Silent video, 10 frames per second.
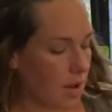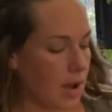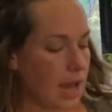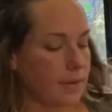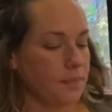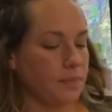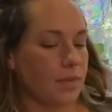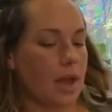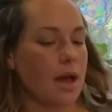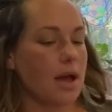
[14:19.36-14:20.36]
Okay.
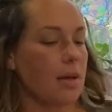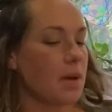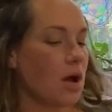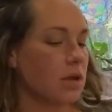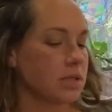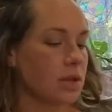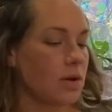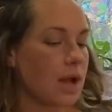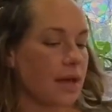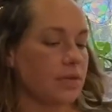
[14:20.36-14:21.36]
I also
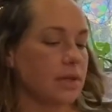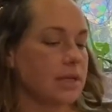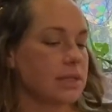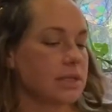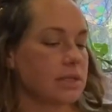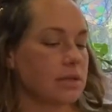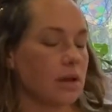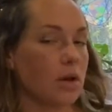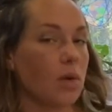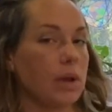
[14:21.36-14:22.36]
got this
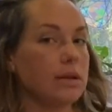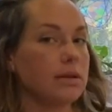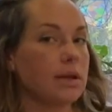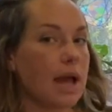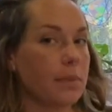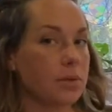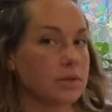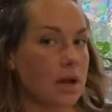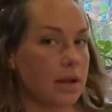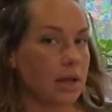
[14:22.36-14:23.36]
Quinton
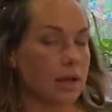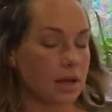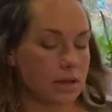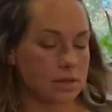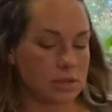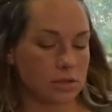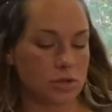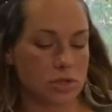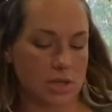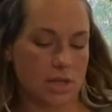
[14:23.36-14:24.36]
hypertonic
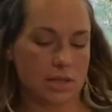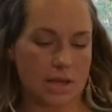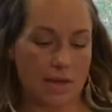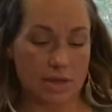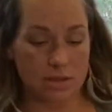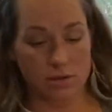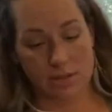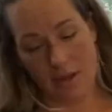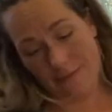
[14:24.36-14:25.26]
solution that I think there's like